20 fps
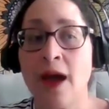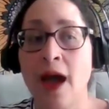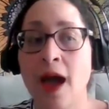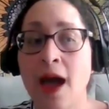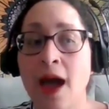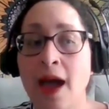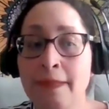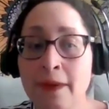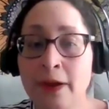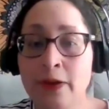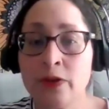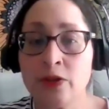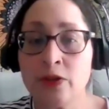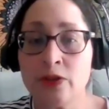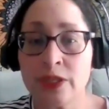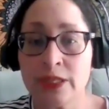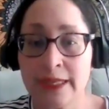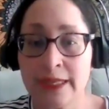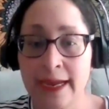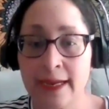I'm
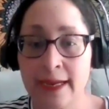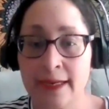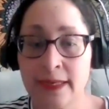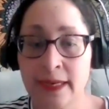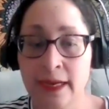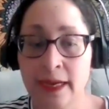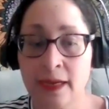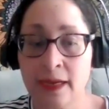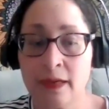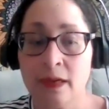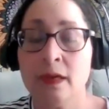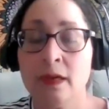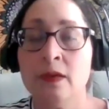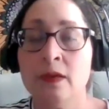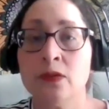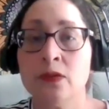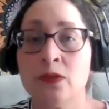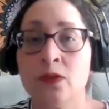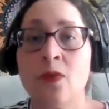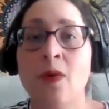understanding
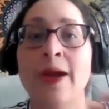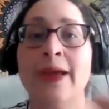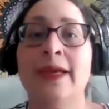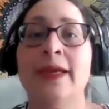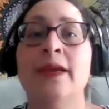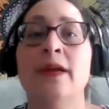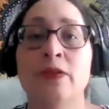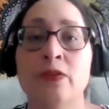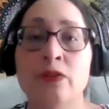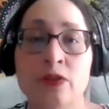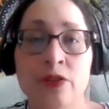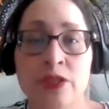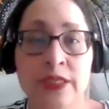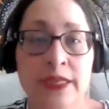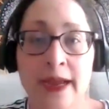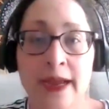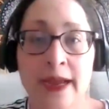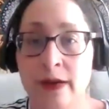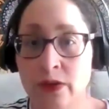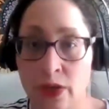so I can understand